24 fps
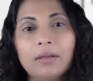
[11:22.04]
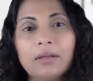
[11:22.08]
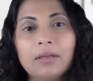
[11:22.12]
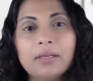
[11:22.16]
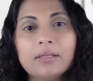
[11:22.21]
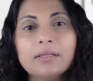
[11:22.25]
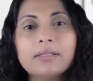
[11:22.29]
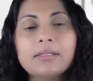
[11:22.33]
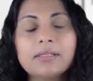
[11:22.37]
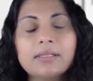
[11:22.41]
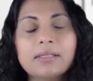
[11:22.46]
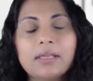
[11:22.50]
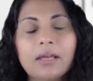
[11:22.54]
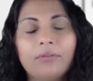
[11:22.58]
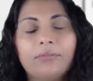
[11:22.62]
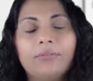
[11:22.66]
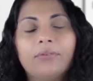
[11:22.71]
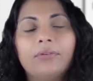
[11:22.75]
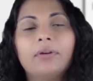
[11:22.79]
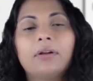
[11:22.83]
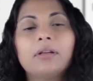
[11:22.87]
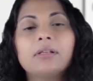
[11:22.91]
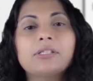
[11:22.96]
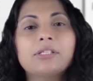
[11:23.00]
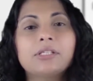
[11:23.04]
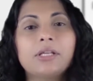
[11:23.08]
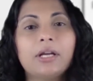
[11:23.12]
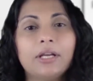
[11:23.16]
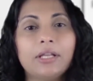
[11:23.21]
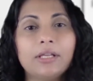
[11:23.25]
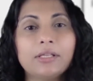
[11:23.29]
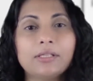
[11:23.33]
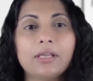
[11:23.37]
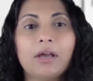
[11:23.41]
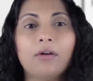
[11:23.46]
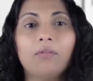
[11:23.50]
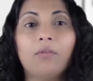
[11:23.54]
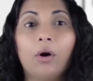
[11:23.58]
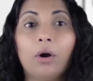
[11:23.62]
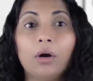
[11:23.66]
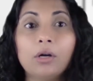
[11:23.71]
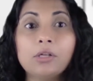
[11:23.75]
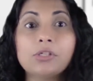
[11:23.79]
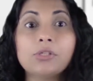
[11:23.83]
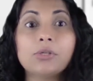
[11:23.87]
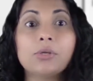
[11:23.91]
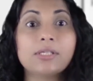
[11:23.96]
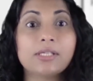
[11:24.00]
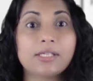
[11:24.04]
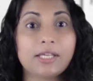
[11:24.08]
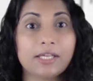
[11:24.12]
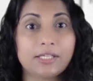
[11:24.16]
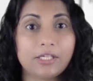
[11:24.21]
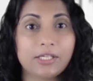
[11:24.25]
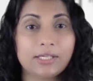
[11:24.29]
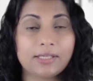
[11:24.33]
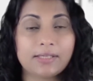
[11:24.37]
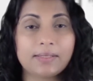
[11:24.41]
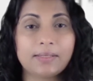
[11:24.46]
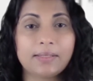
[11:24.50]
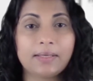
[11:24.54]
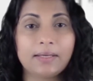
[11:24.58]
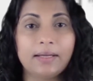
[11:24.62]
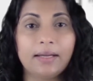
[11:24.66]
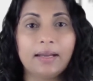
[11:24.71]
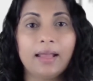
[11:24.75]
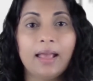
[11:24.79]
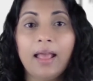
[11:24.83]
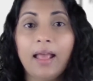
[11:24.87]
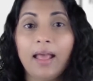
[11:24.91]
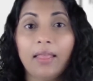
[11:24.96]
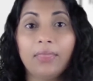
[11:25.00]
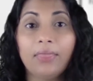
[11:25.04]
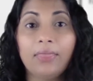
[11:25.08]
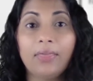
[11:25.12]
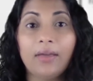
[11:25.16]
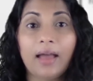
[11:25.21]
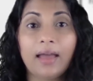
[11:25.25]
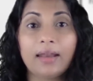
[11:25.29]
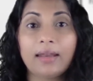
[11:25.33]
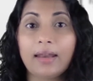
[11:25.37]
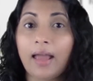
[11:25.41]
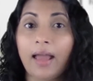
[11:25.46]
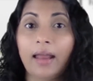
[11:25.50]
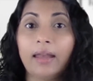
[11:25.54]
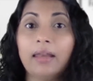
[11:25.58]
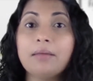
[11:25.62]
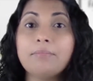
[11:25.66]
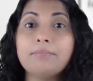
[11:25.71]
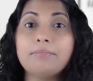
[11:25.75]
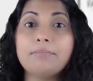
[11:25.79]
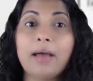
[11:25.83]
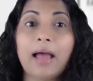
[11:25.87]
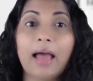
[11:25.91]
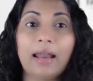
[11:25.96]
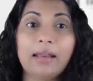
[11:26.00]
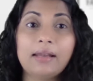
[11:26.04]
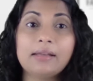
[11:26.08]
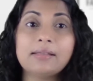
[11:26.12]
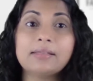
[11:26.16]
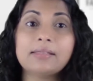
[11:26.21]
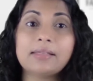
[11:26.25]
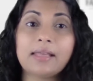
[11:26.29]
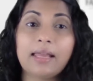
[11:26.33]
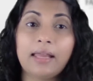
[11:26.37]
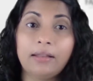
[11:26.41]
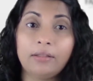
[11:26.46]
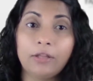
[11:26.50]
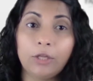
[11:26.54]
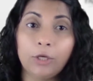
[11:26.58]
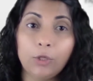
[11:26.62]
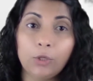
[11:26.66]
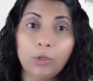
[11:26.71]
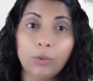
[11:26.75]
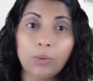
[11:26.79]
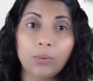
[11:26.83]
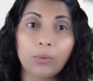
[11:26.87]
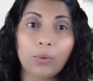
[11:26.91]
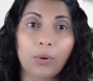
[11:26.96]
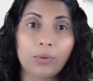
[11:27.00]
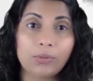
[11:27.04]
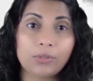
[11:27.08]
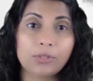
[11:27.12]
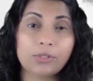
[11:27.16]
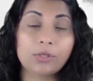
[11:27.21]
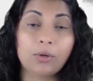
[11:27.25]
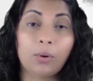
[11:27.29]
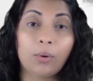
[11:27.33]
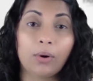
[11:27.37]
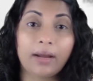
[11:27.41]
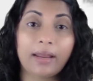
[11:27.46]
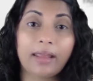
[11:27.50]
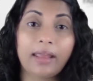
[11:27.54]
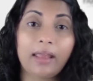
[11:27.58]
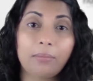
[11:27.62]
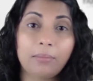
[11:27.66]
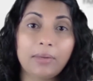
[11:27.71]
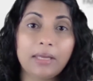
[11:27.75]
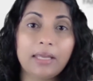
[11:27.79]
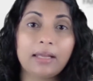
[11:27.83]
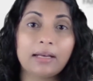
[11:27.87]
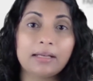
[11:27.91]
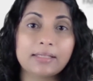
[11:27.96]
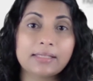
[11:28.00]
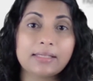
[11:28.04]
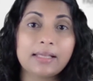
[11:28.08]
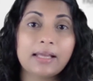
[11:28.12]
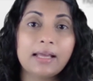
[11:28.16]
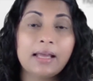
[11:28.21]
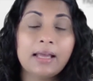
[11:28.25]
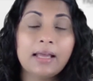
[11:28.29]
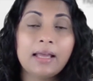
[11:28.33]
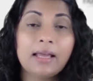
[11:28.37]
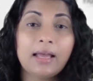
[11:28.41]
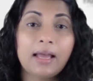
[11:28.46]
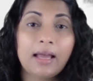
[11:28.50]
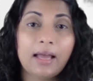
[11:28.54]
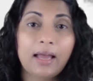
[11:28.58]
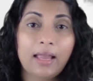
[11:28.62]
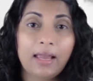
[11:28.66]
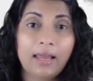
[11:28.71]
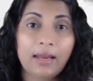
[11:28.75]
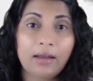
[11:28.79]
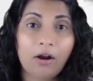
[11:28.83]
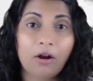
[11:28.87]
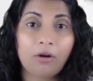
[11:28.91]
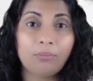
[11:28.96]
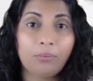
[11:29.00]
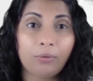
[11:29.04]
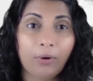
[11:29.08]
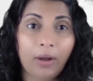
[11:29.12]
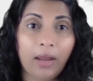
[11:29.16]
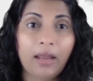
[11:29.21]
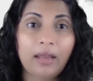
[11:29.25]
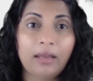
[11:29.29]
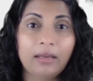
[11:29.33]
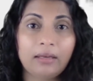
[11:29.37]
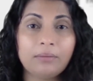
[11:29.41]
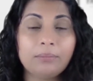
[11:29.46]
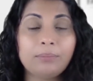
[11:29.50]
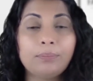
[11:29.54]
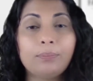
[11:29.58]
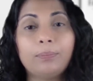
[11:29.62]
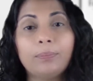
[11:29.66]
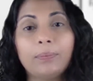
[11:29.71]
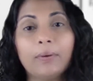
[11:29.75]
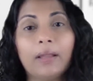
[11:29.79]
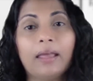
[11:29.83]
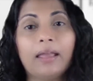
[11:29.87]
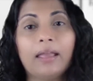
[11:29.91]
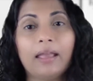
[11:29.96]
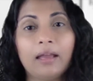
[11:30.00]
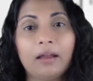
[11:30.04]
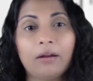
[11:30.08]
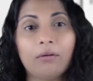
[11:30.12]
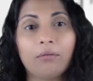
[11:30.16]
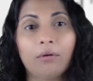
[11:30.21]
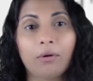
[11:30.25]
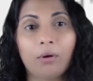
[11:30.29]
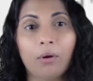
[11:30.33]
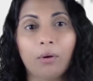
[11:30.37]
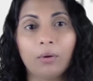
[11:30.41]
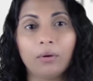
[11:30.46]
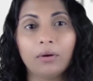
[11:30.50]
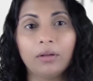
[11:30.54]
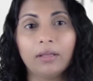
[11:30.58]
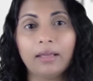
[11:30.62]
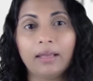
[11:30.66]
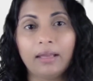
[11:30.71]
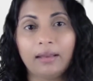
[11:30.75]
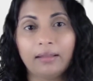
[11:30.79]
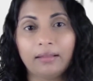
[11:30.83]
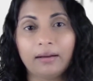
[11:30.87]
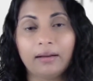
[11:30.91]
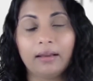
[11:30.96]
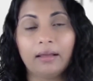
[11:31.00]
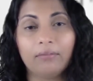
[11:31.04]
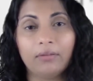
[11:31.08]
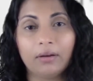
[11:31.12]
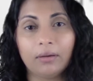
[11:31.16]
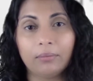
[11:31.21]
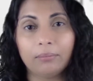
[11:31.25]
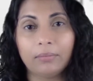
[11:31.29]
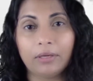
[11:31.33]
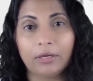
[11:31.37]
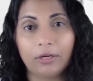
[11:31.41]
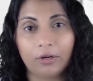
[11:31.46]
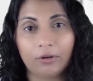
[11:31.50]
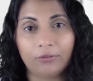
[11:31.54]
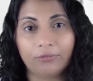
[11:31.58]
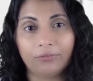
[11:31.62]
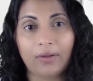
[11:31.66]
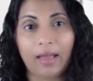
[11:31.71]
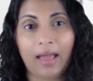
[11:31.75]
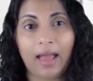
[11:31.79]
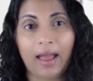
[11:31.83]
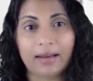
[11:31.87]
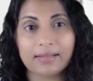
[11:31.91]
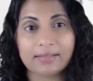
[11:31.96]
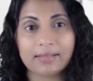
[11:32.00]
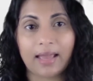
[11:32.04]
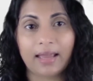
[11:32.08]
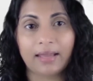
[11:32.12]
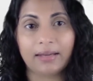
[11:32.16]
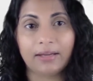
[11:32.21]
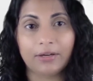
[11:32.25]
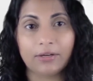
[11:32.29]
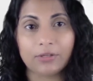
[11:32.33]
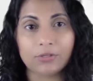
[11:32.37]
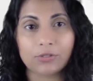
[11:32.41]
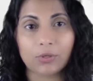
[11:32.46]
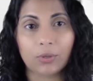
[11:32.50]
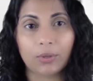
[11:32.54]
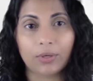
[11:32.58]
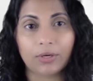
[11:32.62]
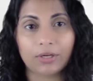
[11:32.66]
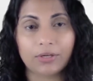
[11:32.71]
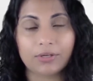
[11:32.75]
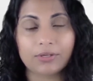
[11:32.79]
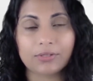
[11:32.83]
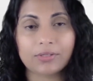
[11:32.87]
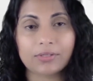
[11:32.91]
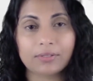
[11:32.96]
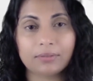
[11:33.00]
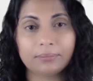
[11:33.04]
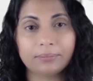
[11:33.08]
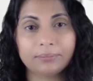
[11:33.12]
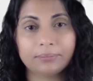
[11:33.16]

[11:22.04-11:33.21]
Several studies have also suggested that an imbalance in the neurons or chemicals in our brain play a role in the development of anxiety disorders.